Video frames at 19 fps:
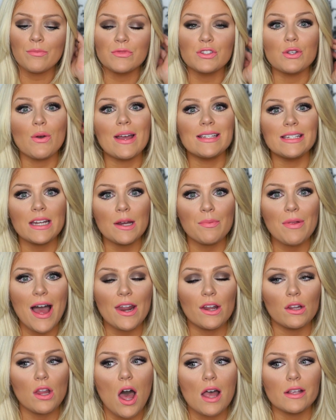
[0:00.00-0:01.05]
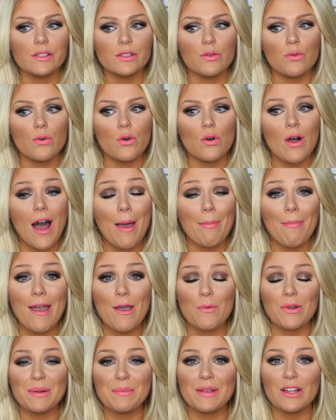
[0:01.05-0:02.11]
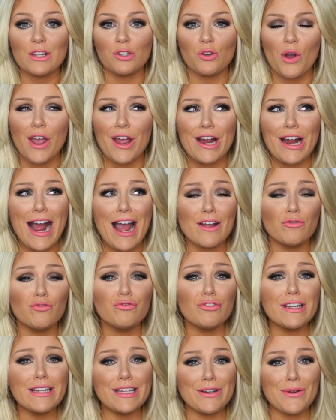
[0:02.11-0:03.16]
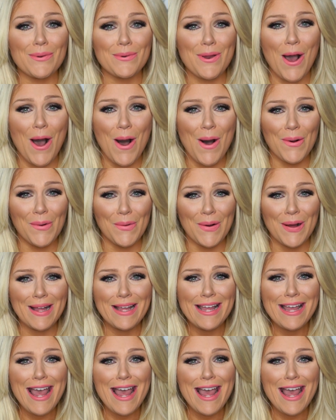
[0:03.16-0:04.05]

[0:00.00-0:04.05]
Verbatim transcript: So I did apply to law school. I might want to be a lawyer. I really don't know.